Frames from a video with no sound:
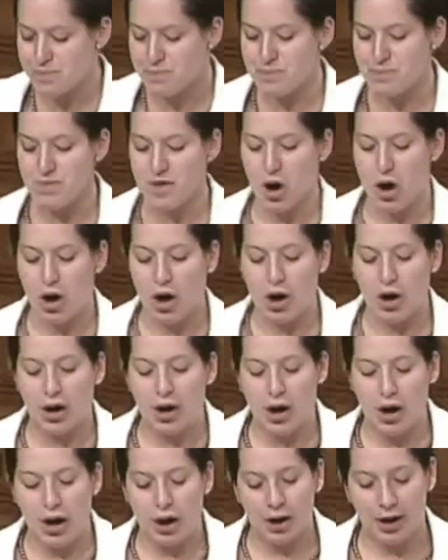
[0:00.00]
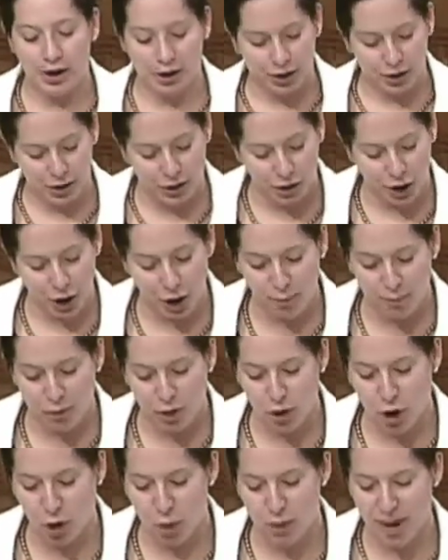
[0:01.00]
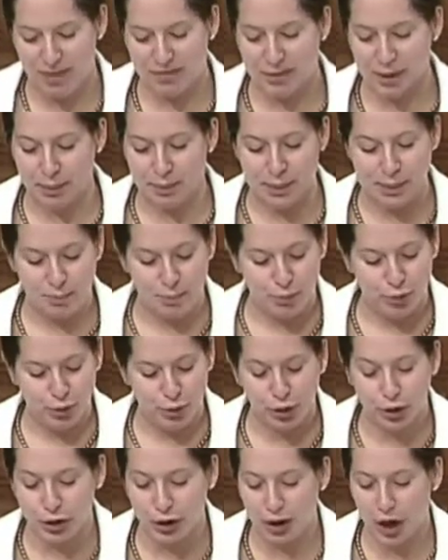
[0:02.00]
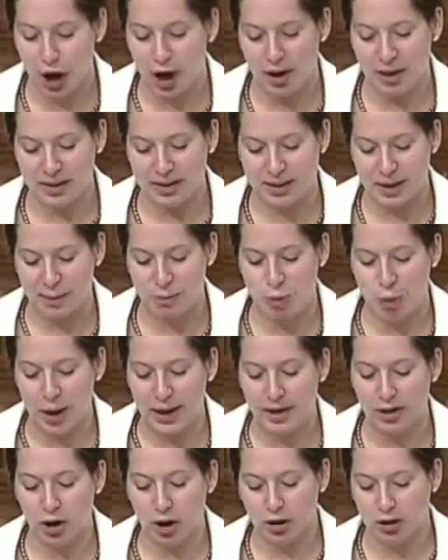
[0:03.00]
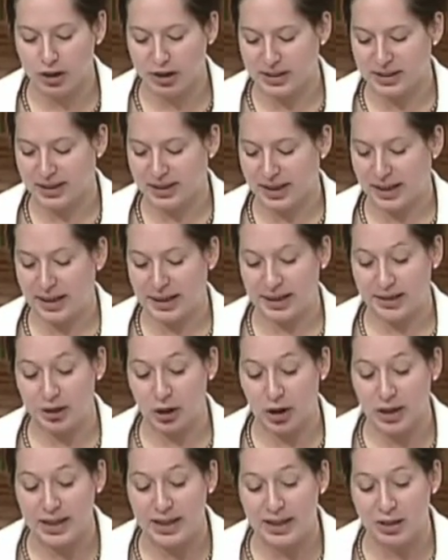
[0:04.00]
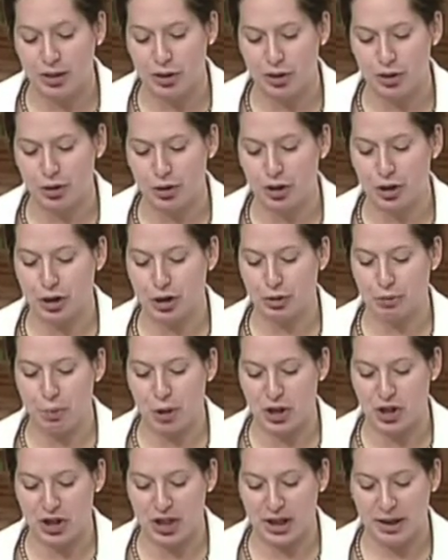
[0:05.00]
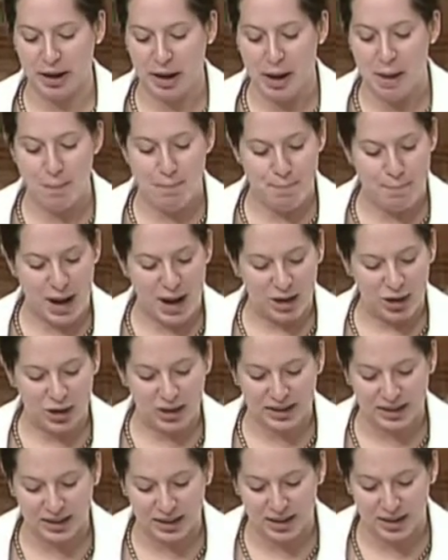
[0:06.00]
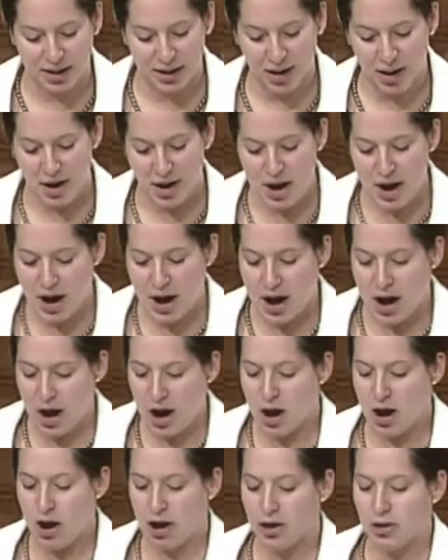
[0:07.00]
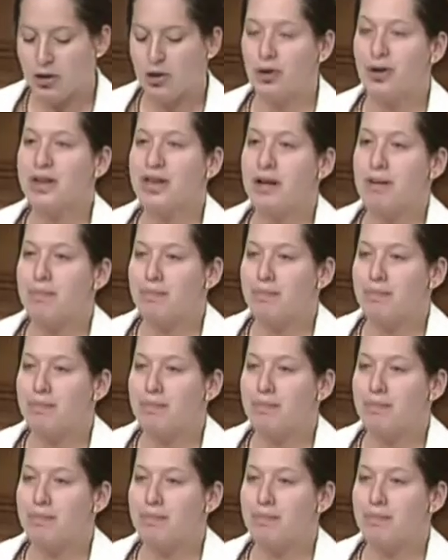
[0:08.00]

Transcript: international image. As many witnesses stated during the consideration of this bill by the Senate,